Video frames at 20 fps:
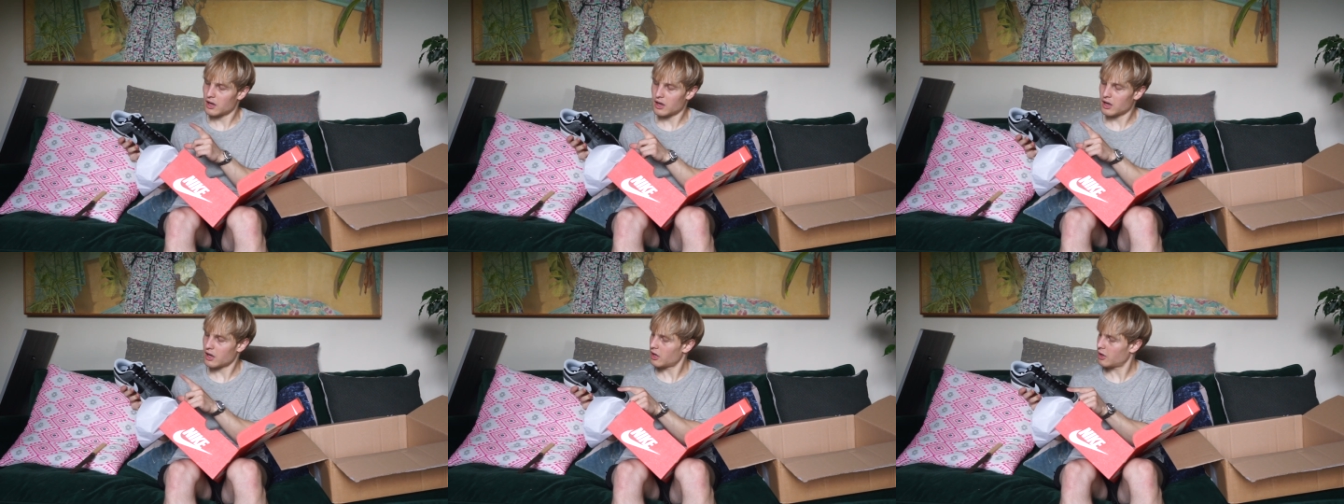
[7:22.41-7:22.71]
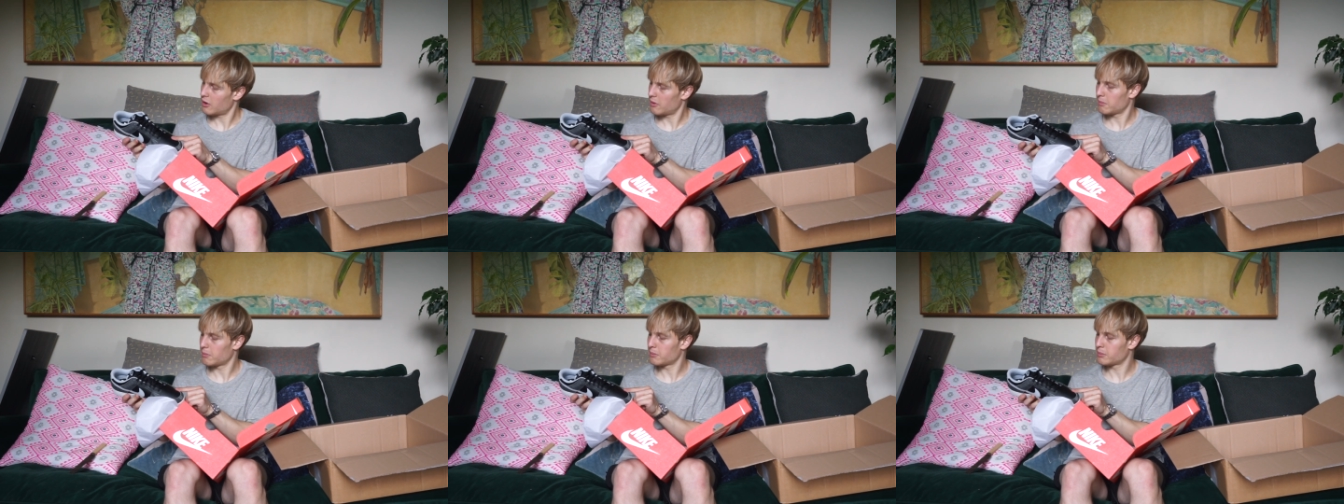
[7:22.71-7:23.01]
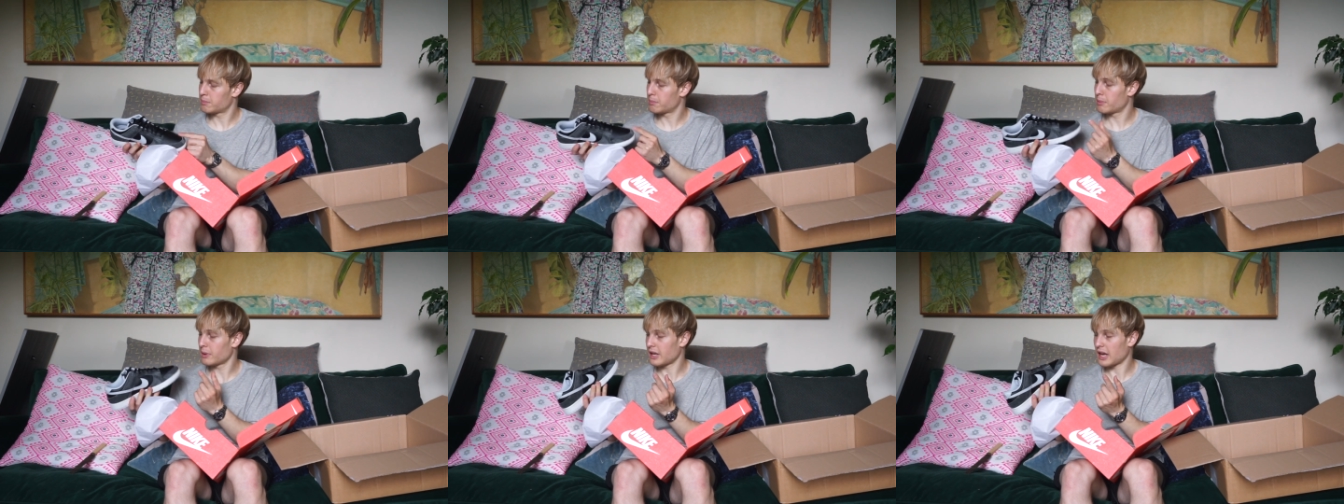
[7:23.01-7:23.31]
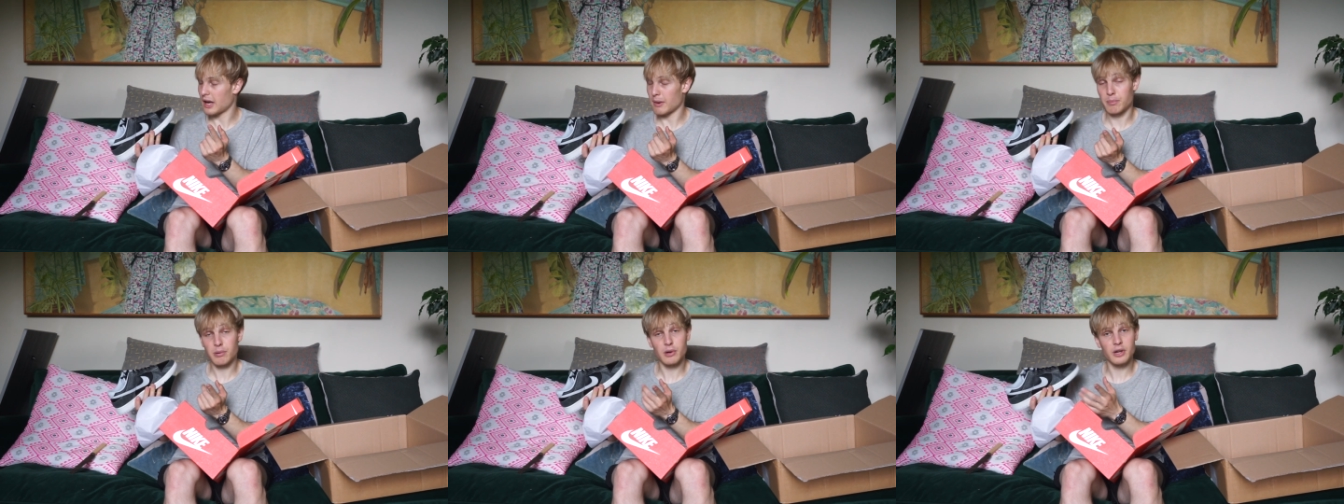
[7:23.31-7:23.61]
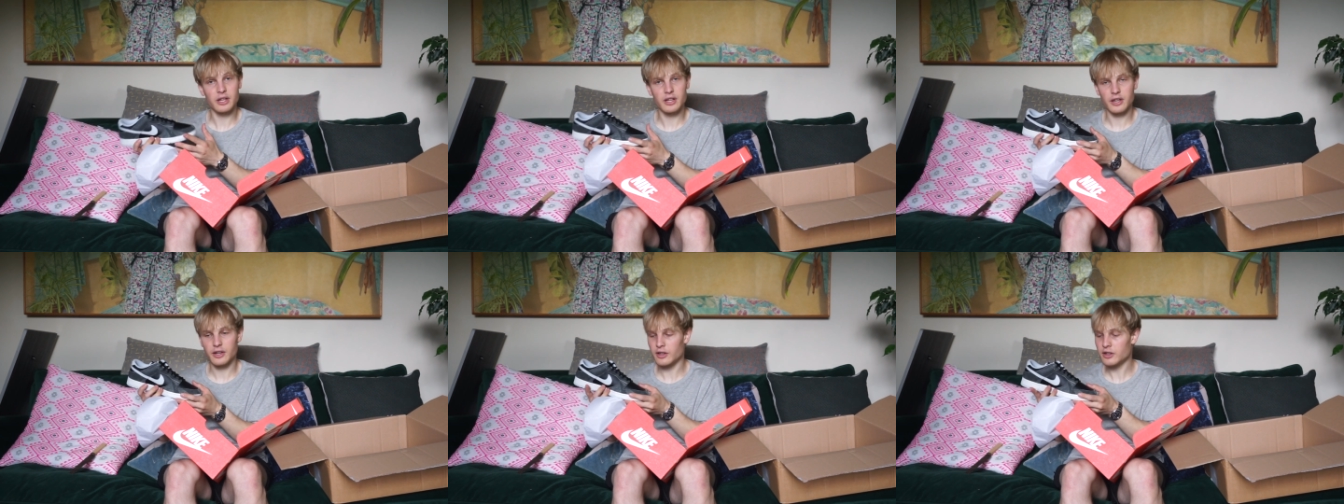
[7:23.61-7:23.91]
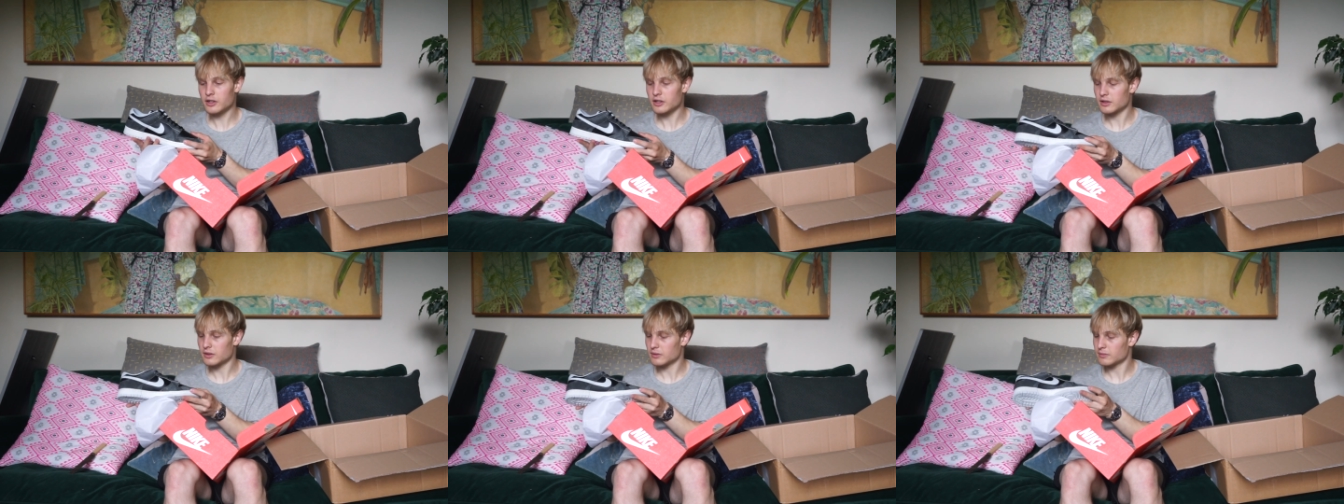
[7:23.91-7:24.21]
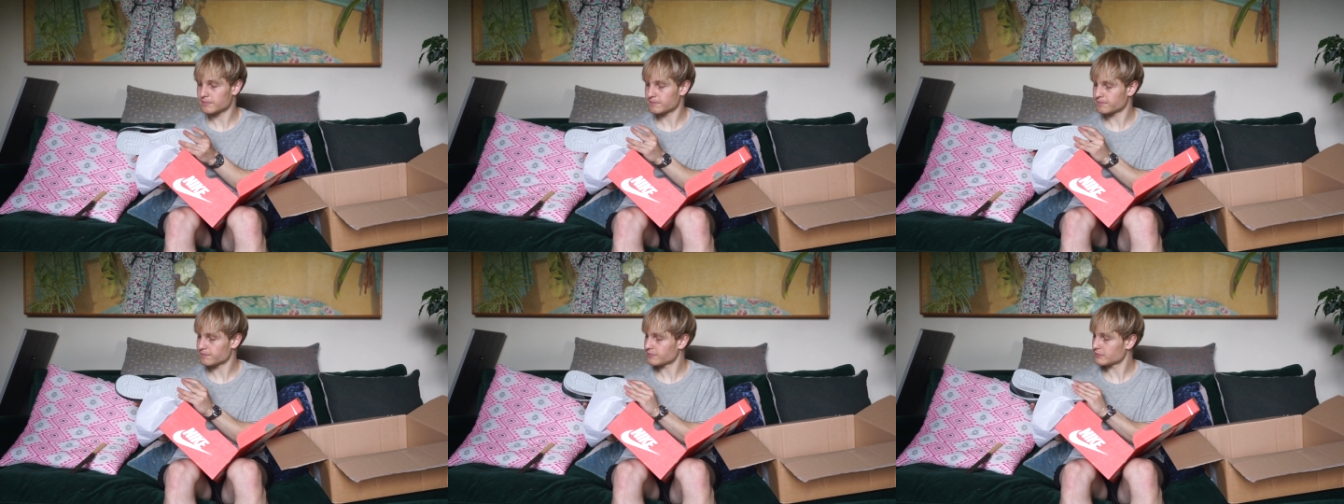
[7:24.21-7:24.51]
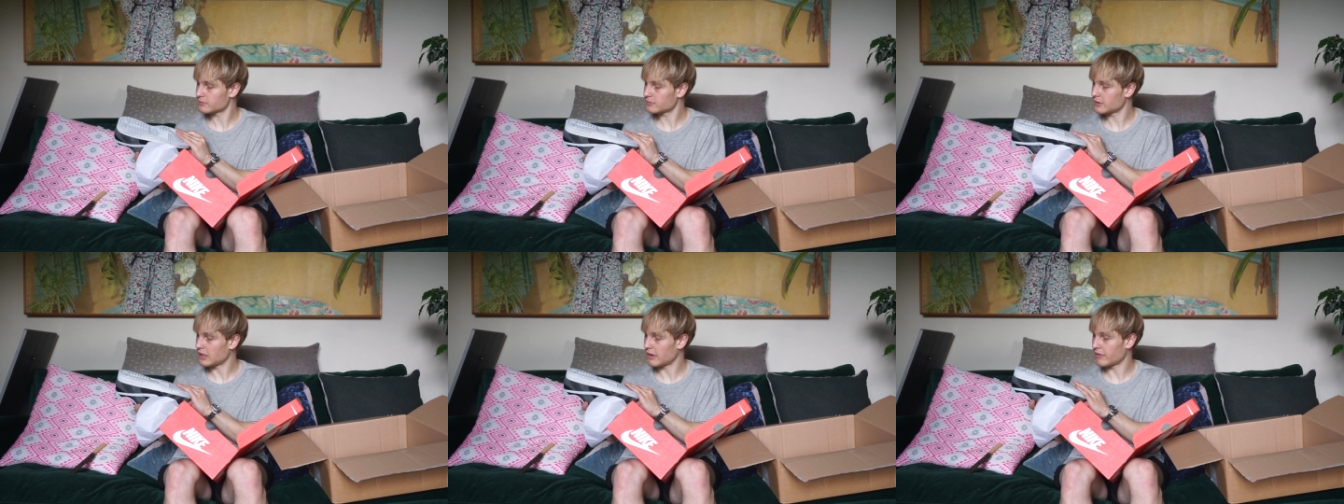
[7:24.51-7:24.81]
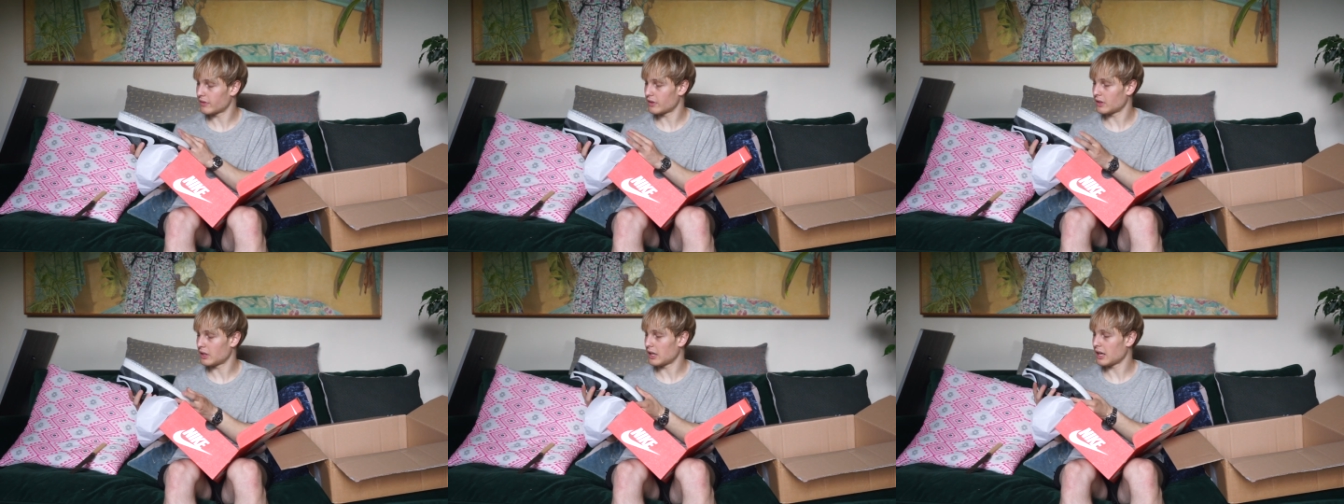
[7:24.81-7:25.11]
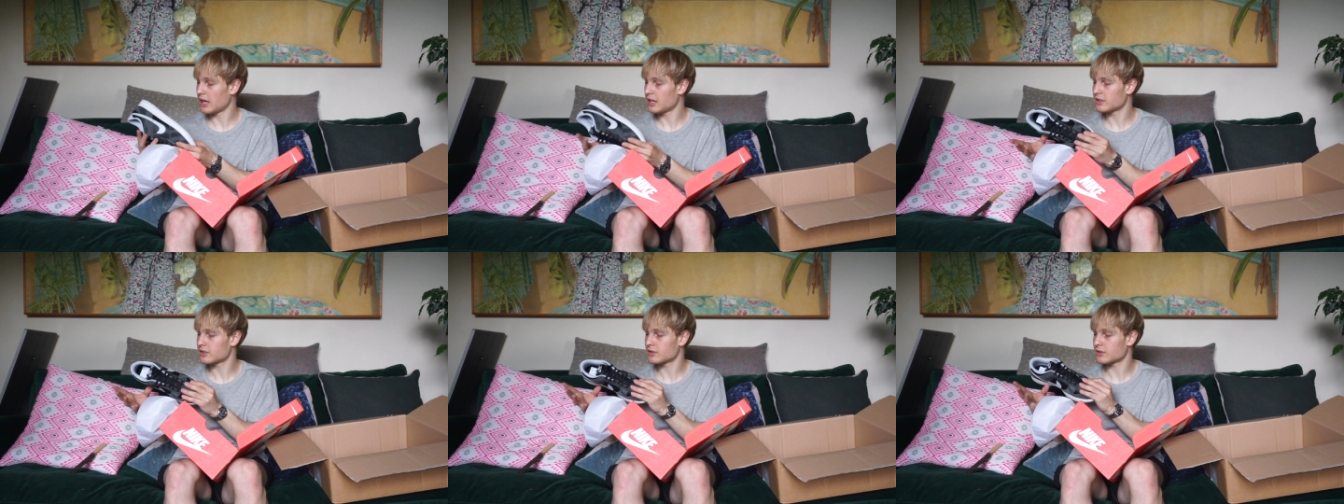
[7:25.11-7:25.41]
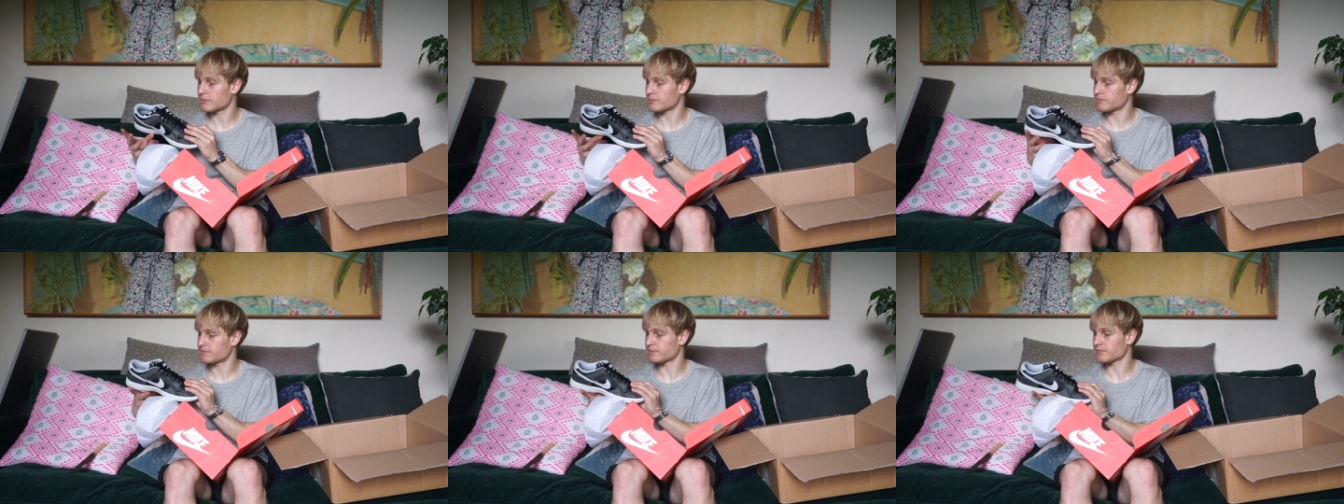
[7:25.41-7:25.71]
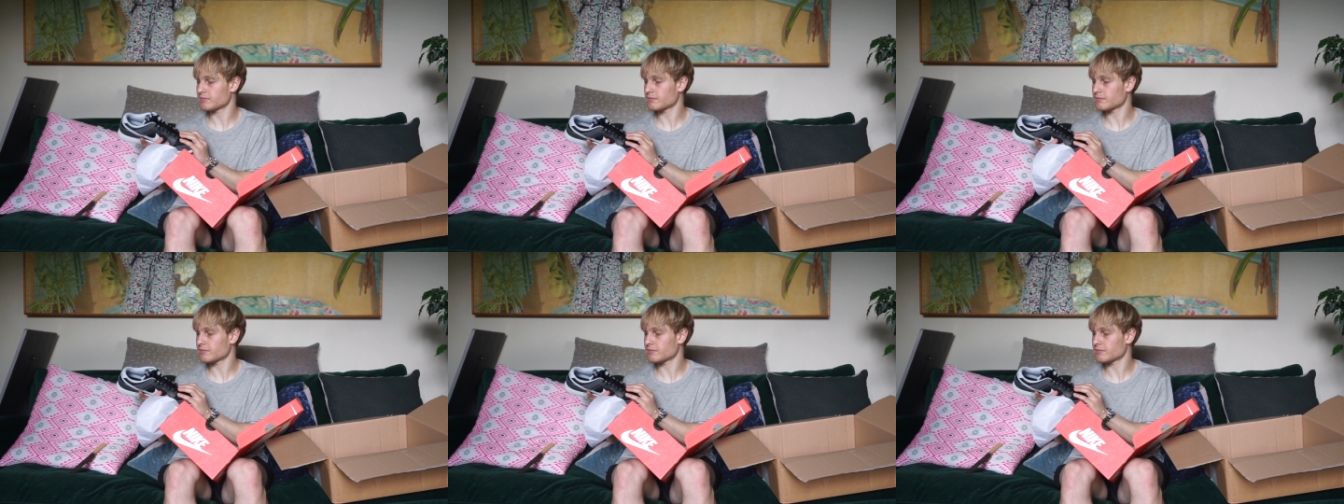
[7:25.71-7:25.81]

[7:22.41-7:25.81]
Um, but yeah, pretty good. Nevertheless,